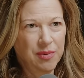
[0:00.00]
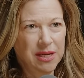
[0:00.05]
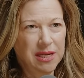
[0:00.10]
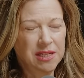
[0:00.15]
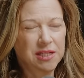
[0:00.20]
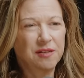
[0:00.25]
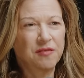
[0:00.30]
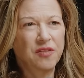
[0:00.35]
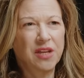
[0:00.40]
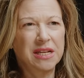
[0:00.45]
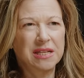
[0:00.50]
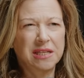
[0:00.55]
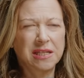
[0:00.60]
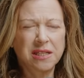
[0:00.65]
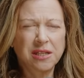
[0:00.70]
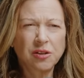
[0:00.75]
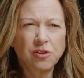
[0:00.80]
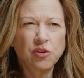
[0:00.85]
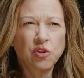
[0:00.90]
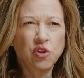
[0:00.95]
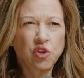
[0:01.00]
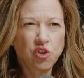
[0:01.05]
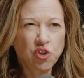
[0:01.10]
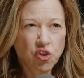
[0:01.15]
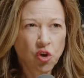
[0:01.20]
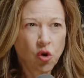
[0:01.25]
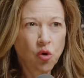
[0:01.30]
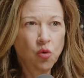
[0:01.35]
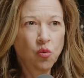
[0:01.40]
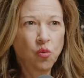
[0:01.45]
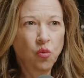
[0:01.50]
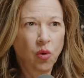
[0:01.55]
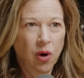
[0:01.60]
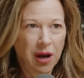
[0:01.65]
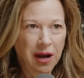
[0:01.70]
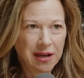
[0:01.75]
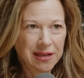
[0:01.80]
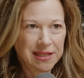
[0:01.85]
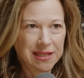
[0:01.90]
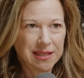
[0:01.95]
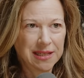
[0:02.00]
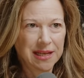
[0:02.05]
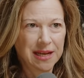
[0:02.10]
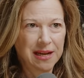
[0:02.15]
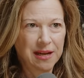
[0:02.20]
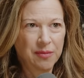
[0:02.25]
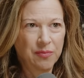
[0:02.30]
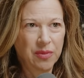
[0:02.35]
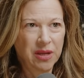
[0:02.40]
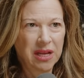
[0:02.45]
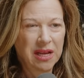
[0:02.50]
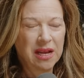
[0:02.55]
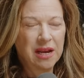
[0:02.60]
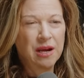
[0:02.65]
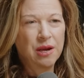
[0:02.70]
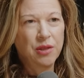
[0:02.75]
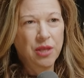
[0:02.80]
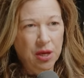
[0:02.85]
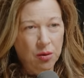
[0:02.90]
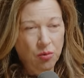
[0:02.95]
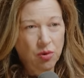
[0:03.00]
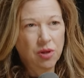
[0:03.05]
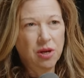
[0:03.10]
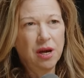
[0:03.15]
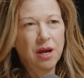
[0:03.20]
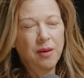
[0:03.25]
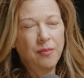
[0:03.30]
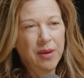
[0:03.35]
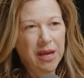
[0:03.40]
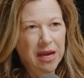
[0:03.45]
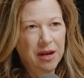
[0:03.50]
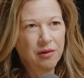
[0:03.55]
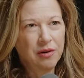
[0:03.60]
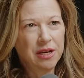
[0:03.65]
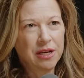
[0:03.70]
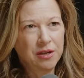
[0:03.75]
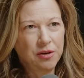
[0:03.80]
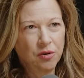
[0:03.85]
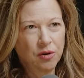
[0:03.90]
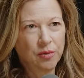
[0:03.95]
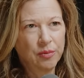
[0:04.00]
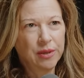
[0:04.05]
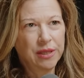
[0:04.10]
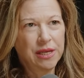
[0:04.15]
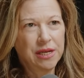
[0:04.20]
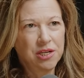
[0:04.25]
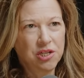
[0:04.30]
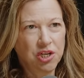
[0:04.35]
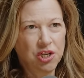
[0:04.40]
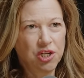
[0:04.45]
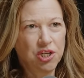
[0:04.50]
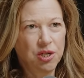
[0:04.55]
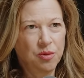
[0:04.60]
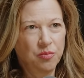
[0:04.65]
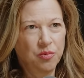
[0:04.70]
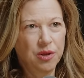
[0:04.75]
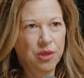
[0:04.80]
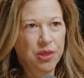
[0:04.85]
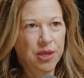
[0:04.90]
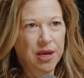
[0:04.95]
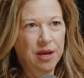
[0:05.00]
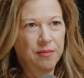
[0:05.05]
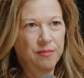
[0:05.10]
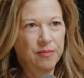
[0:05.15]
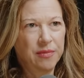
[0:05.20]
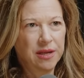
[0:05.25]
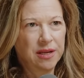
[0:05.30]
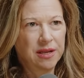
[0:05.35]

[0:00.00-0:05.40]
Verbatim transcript: Because if that's still so raw to them, that will come out in your relationship with them.